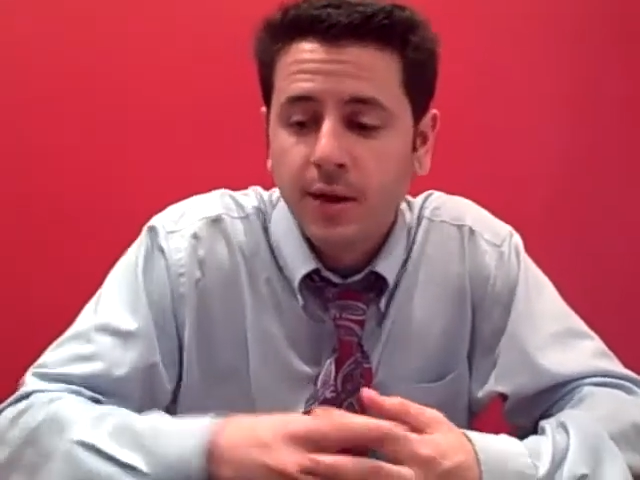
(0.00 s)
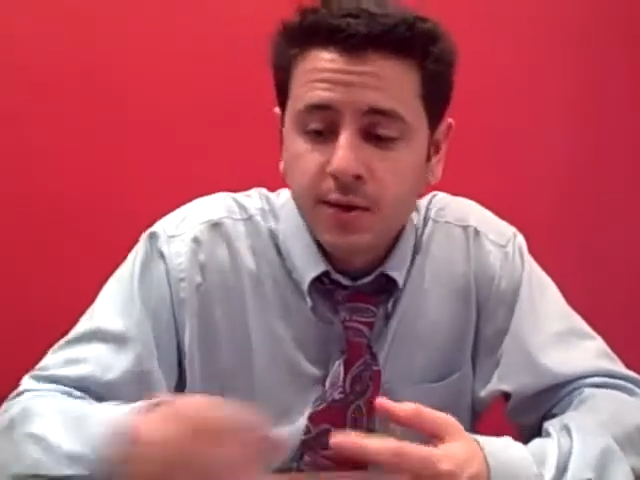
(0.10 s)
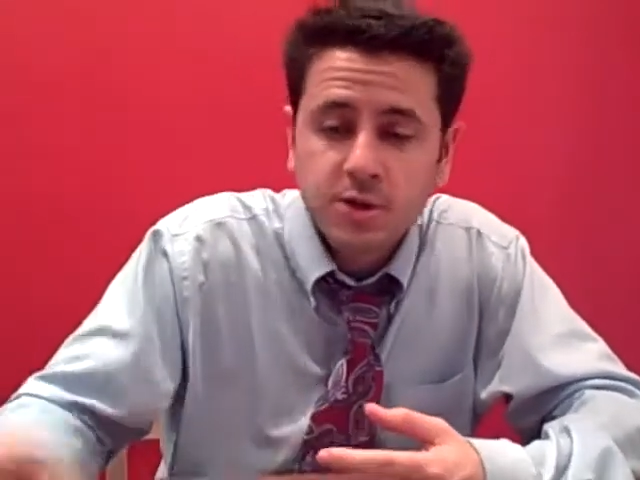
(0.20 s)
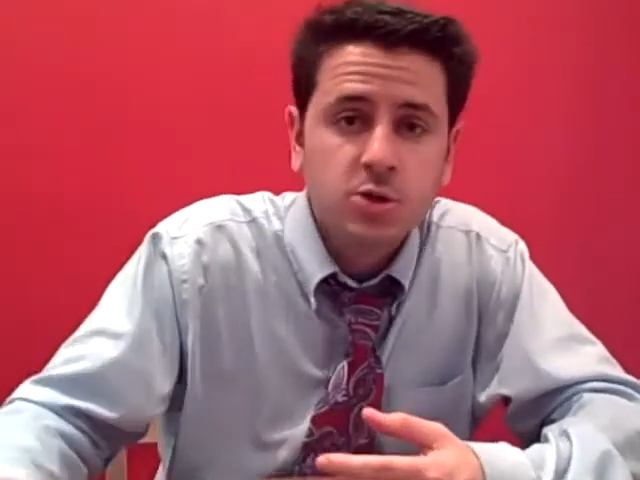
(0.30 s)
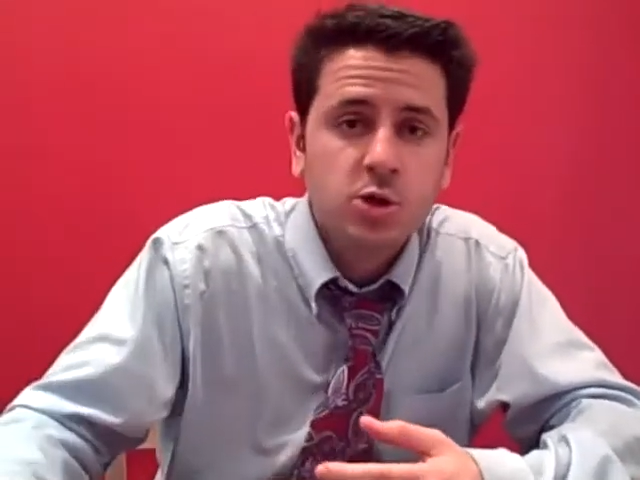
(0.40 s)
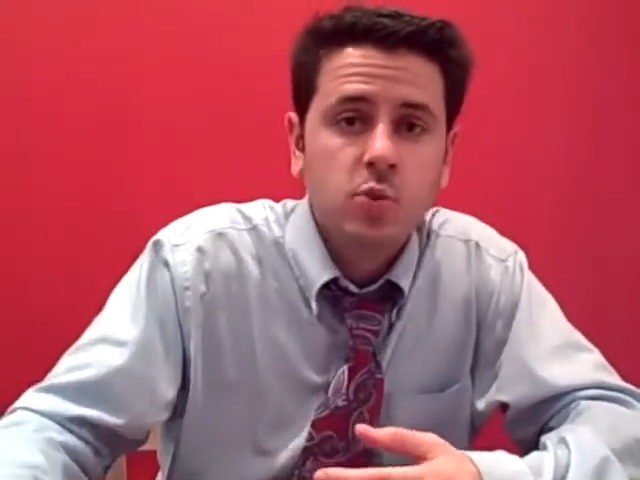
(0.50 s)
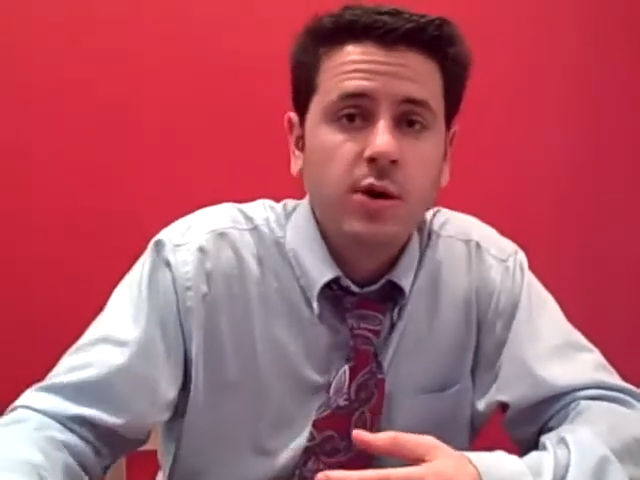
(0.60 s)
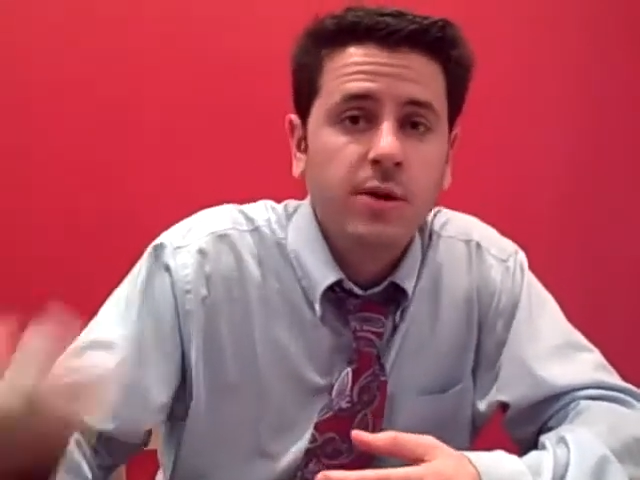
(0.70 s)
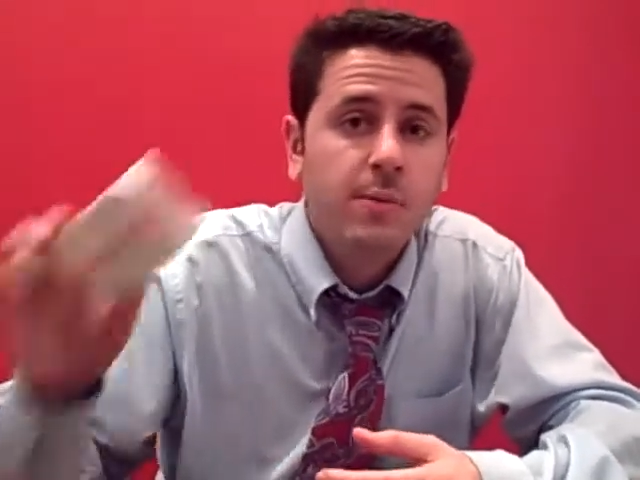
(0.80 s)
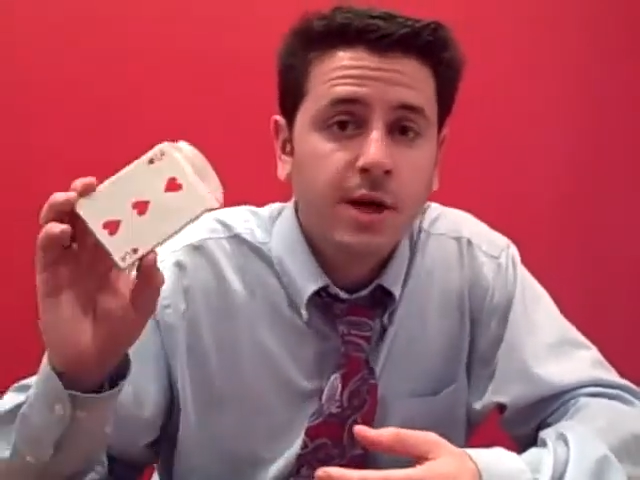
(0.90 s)
This is just
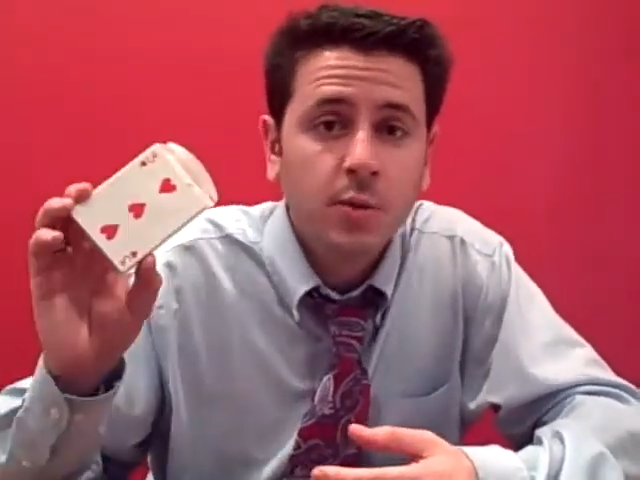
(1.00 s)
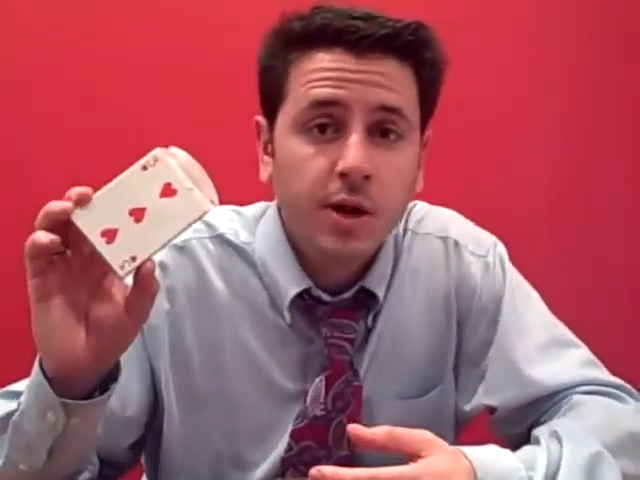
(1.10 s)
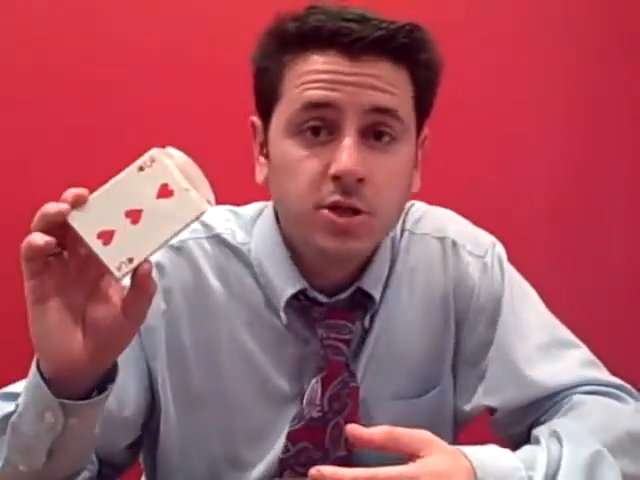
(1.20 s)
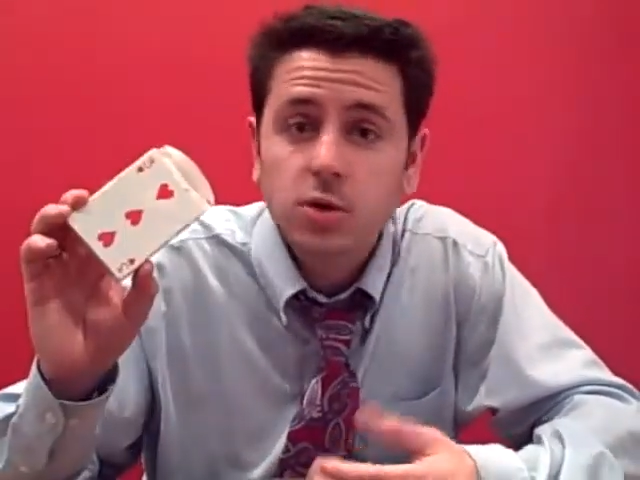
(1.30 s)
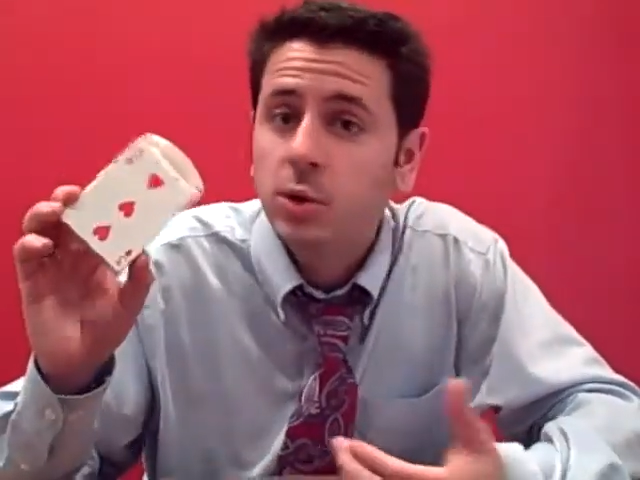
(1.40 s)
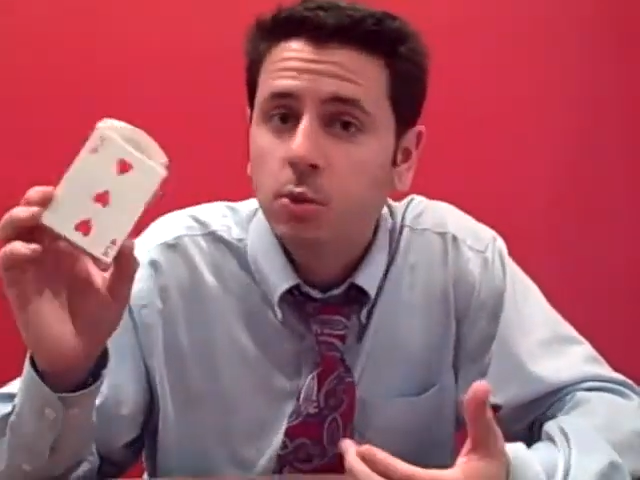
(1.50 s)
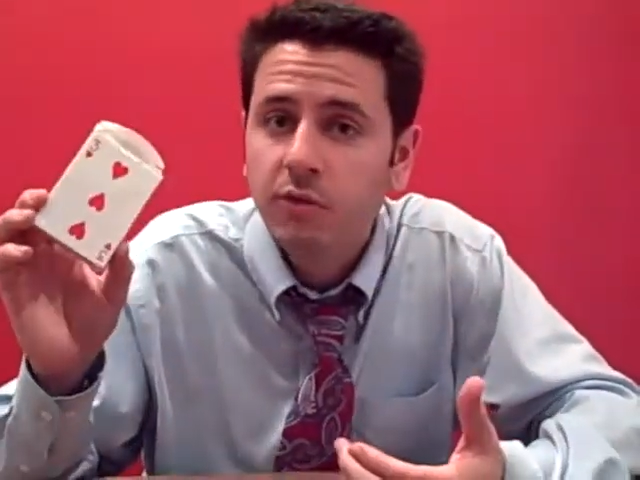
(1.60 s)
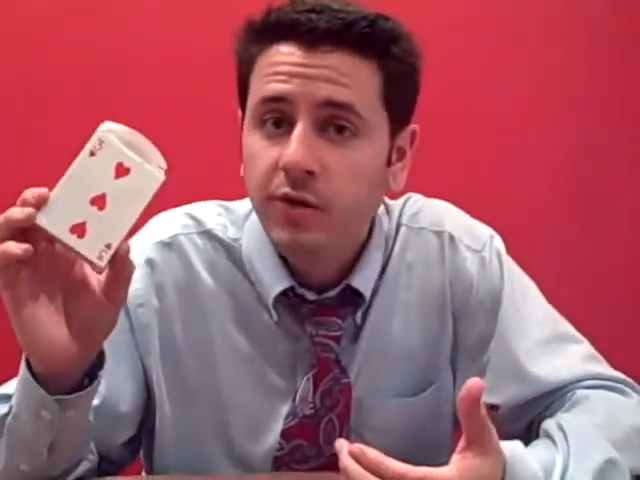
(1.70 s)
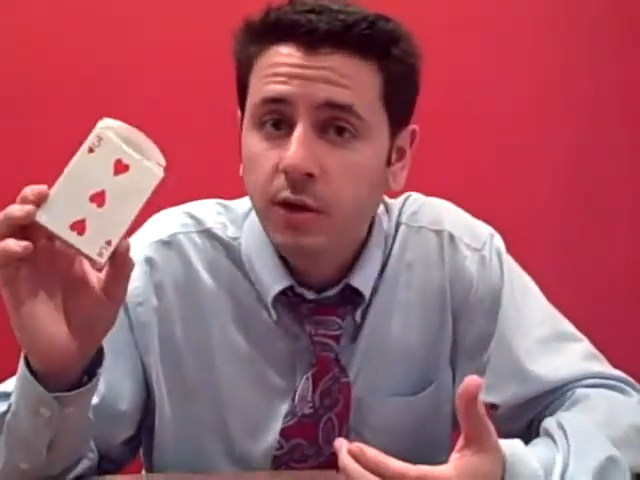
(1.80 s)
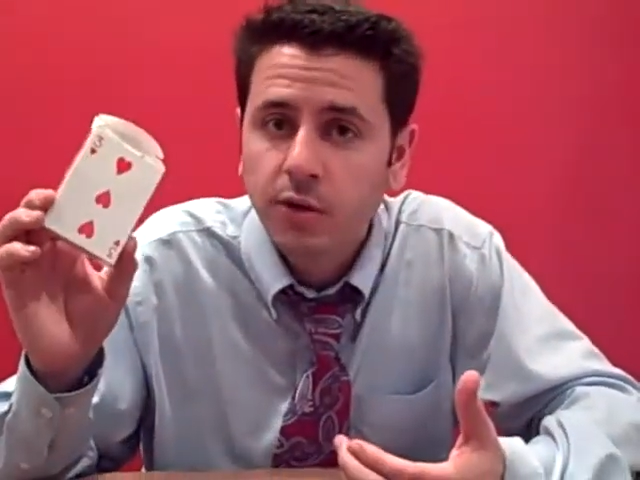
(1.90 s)
one of the many ways you can
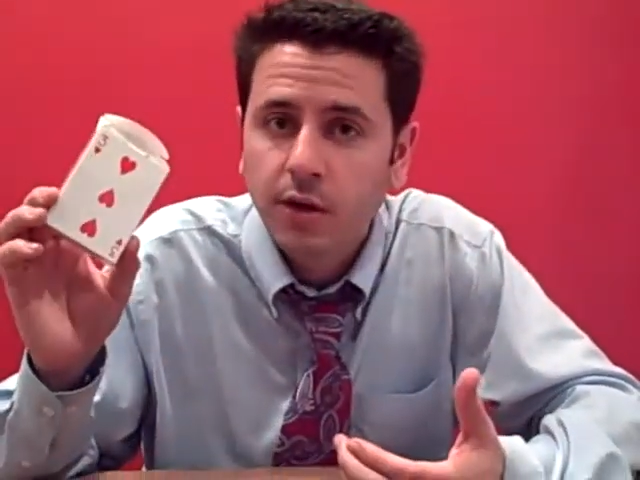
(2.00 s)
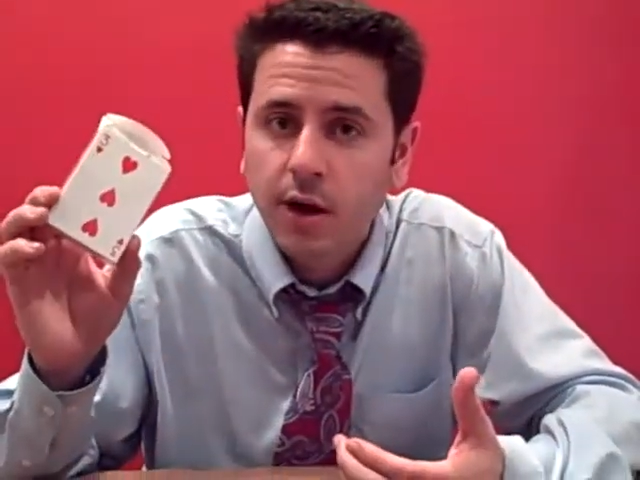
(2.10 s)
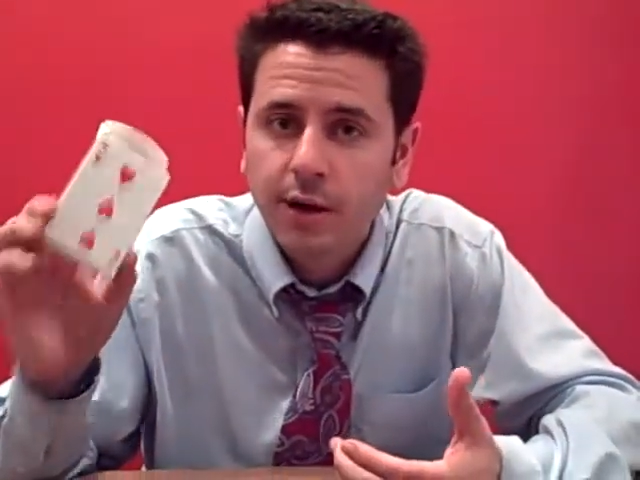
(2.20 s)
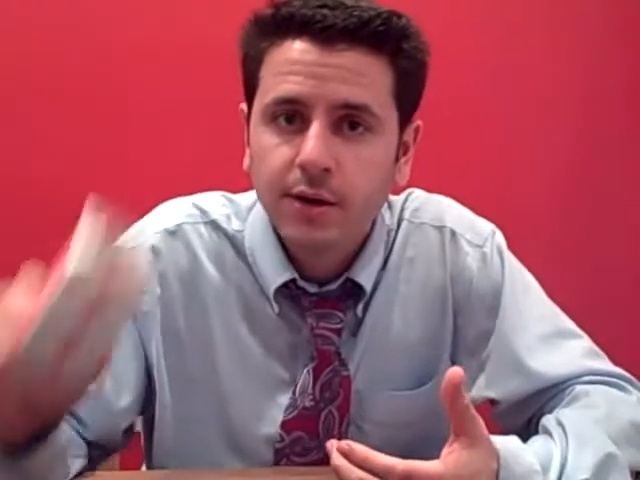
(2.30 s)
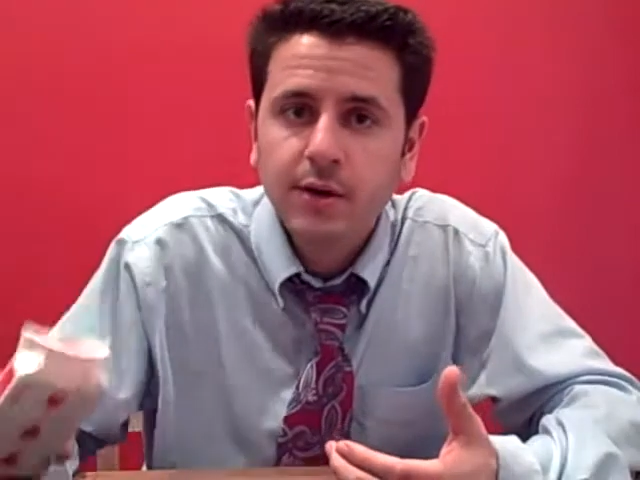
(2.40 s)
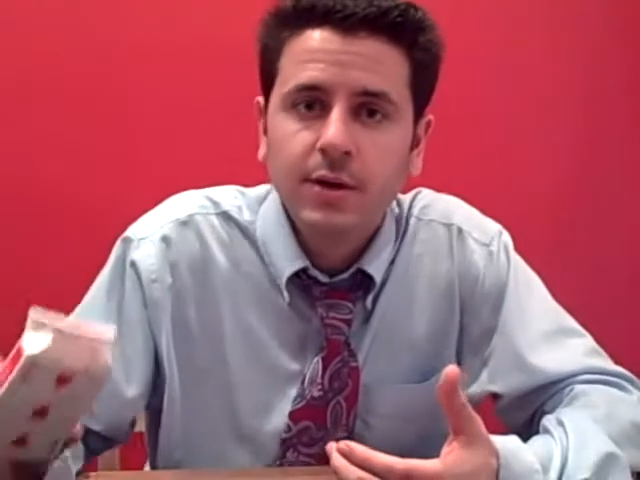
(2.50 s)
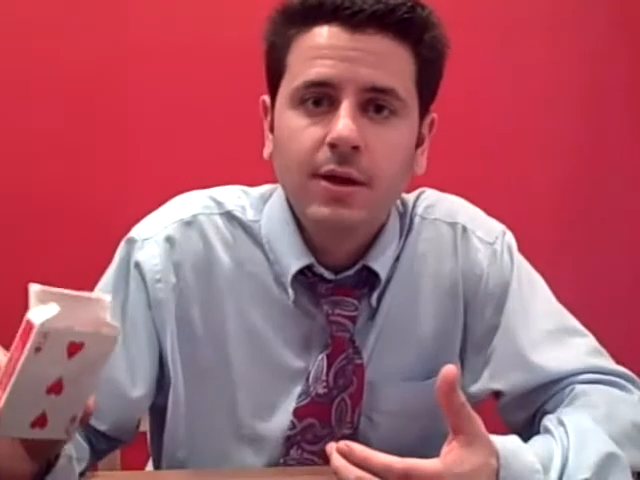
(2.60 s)
reveal the card.